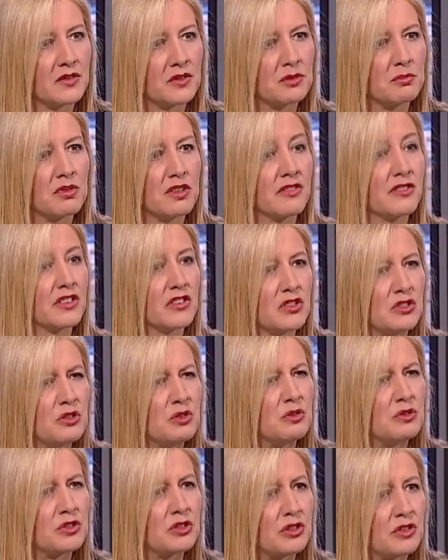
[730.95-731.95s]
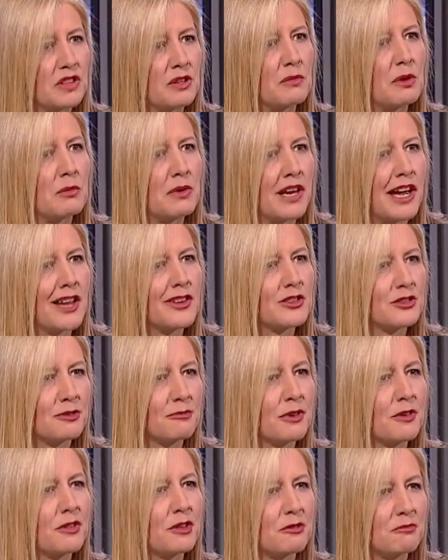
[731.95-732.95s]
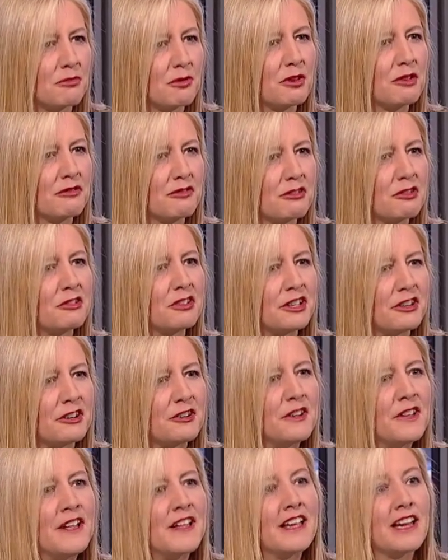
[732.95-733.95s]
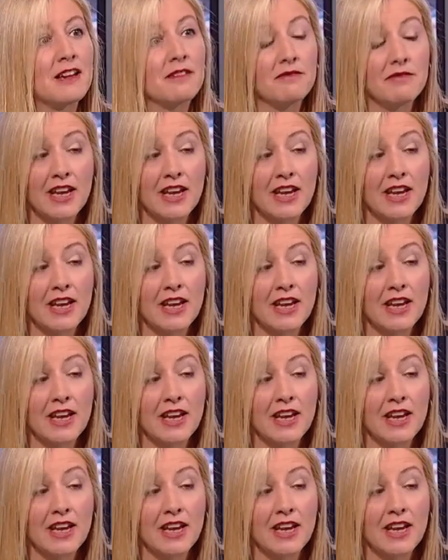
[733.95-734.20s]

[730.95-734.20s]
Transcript: It was a bit of a snoozer. They maybe asked you about their portfolio. Mm.